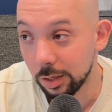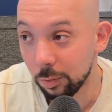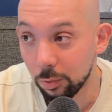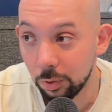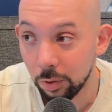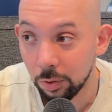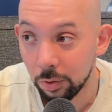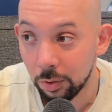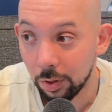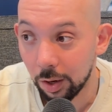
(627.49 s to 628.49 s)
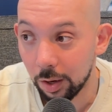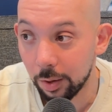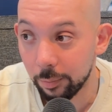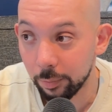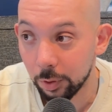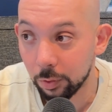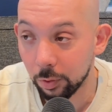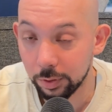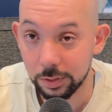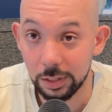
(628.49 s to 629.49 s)
They're all
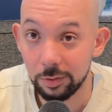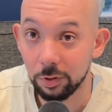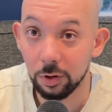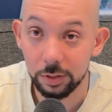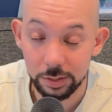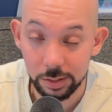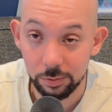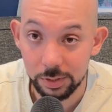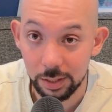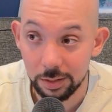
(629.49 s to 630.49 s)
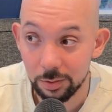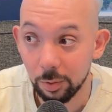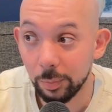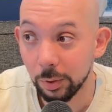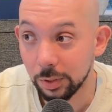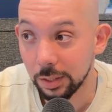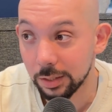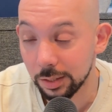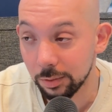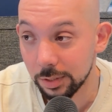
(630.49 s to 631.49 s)
got the skill sets or building the
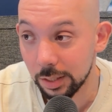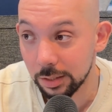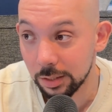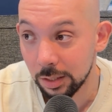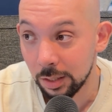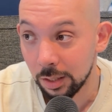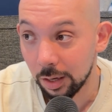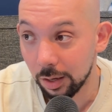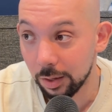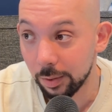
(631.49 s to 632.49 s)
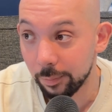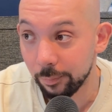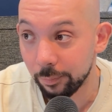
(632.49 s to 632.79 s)
skill sets that